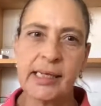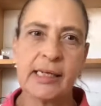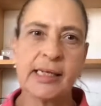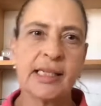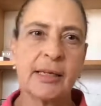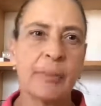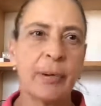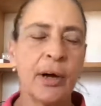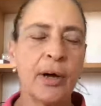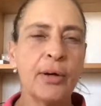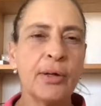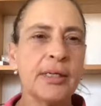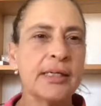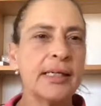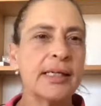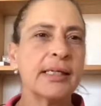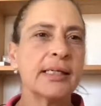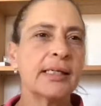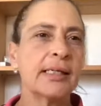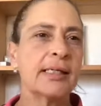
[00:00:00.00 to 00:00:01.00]
I suppose
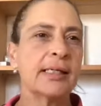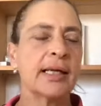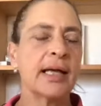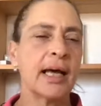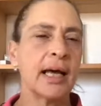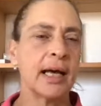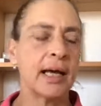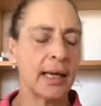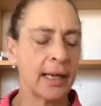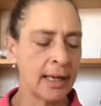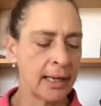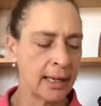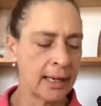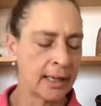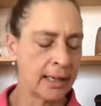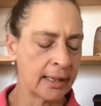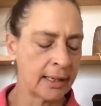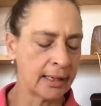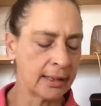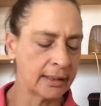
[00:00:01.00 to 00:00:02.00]
it's, they
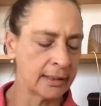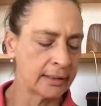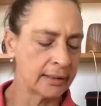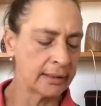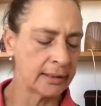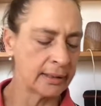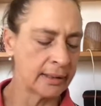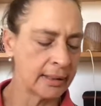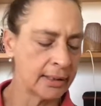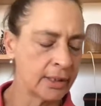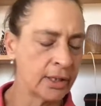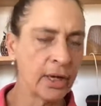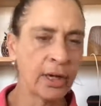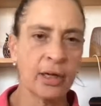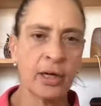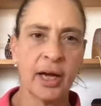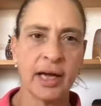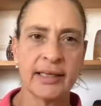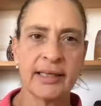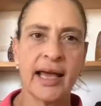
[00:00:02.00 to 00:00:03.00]
have
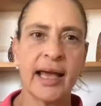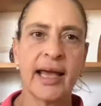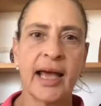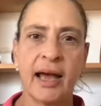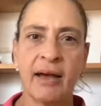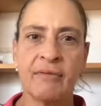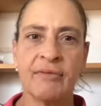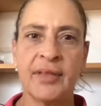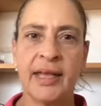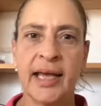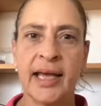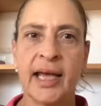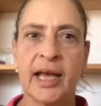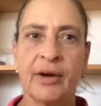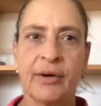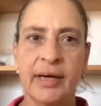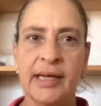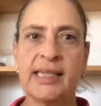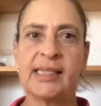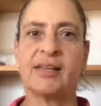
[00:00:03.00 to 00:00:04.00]
their
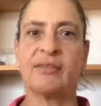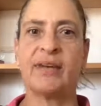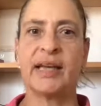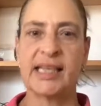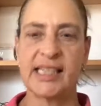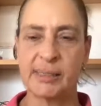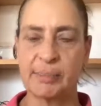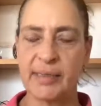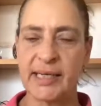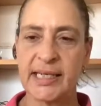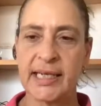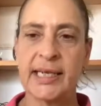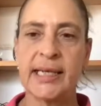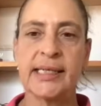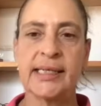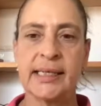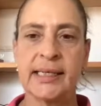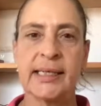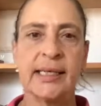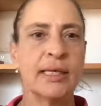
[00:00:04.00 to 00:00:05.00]
areas of
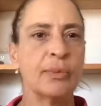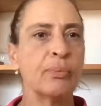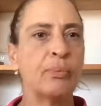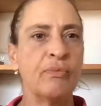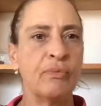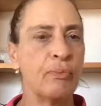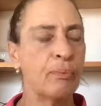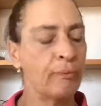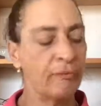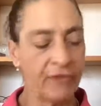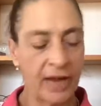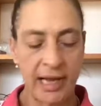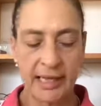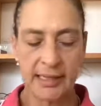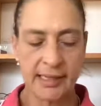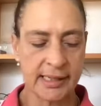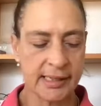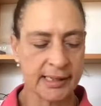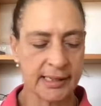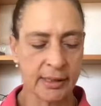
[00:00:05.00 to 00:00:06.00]
expertise, and
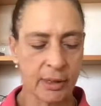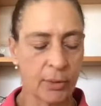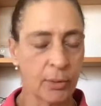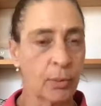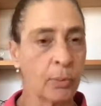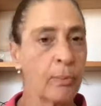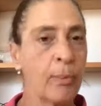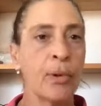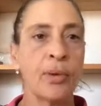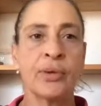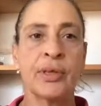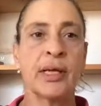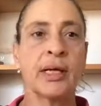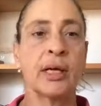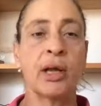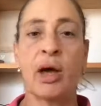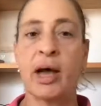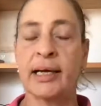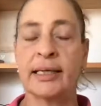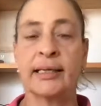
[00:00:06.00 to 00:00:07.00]
vets more than
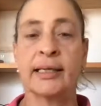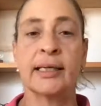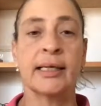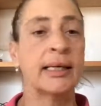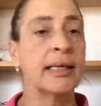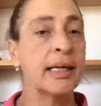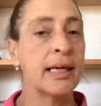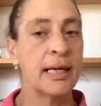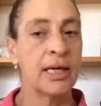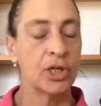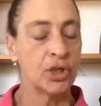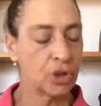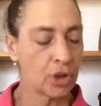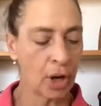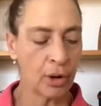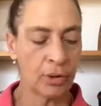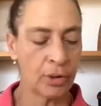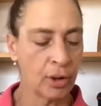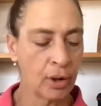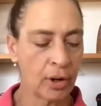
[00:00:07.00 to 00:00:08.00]
likely
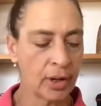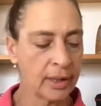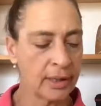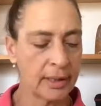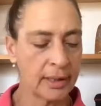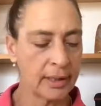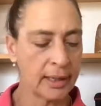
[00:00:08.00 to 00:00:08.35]
do not